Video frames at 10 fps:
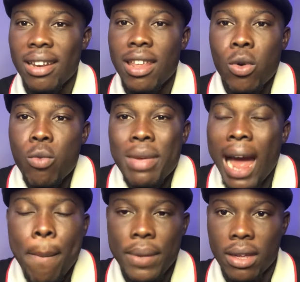they will be
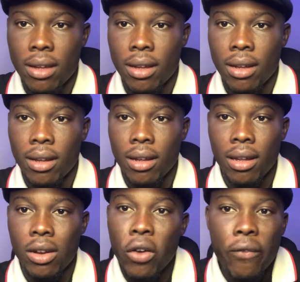happy.
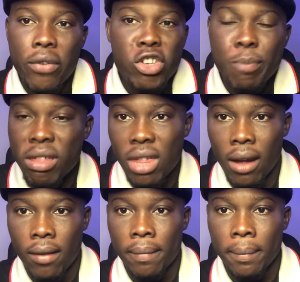They will feel
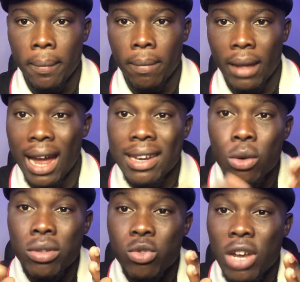special, and they
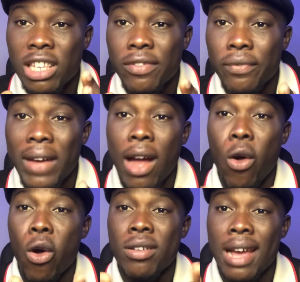will transfer
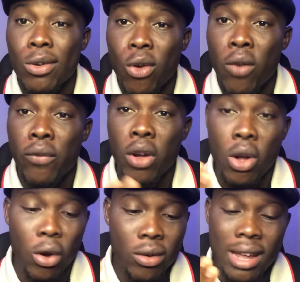all their love,
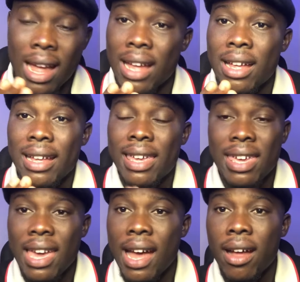all their
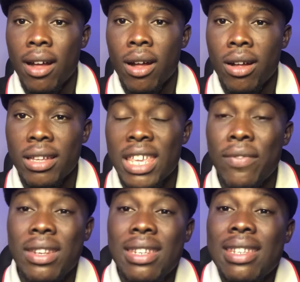care.
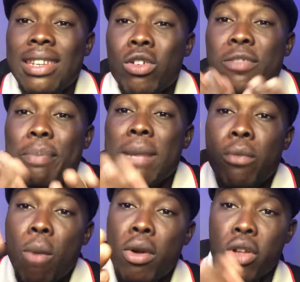Even they will spend
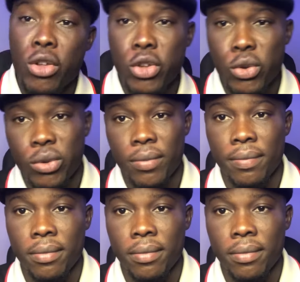more money on you